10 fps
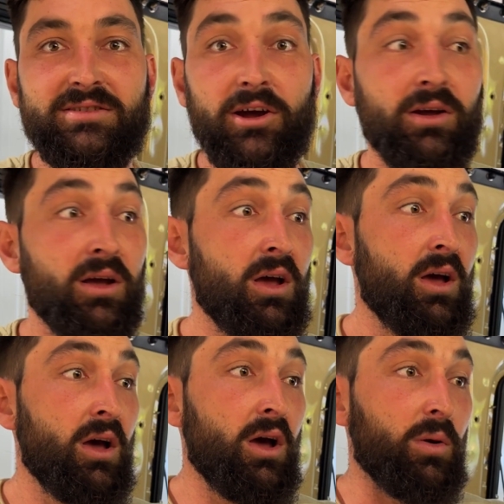So
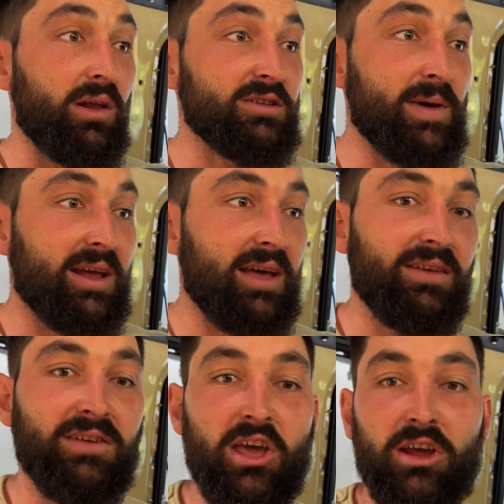we're going to smack out
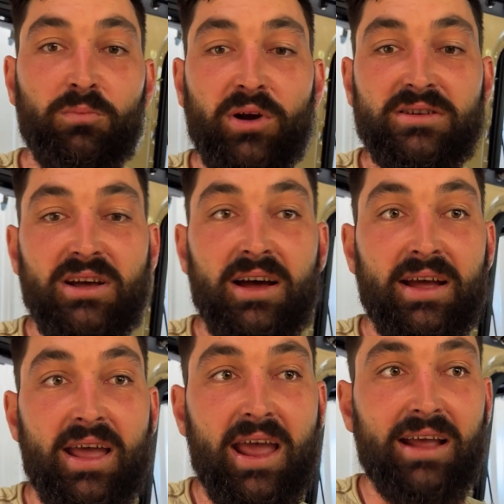this air compressor,
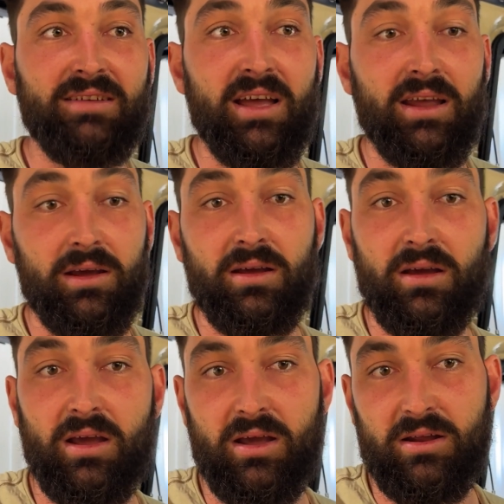air tank,
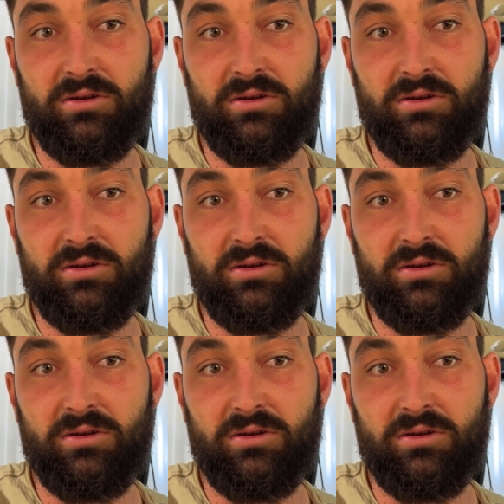and